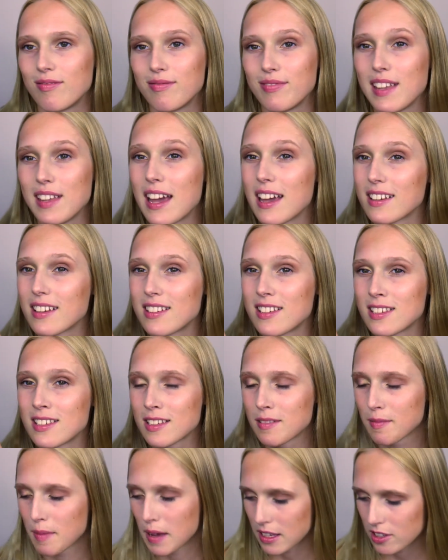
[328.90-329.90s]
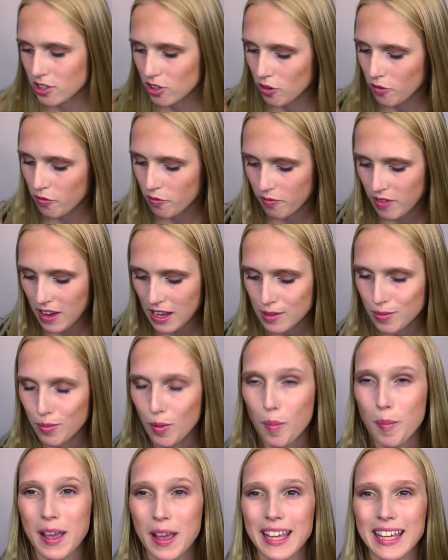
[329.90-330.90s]
yeah, it just makes your face
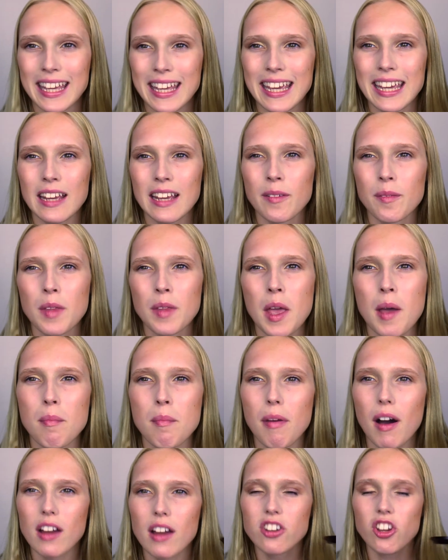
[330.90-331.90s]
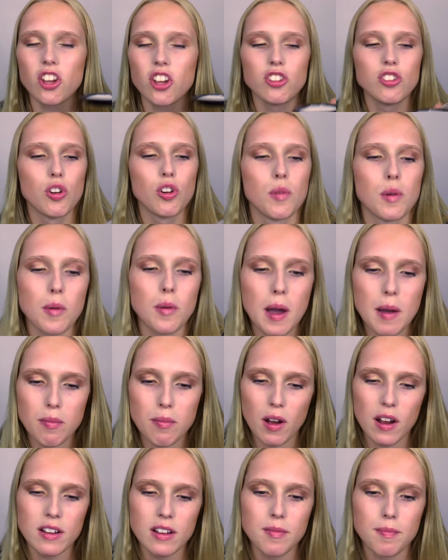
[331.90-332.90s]
more pinky. But I don't normally wear
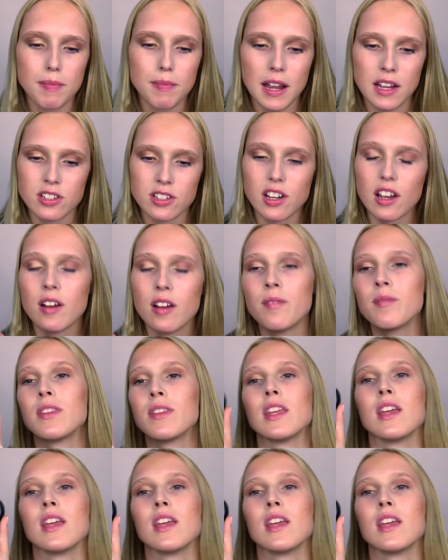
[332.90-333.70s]
blusher.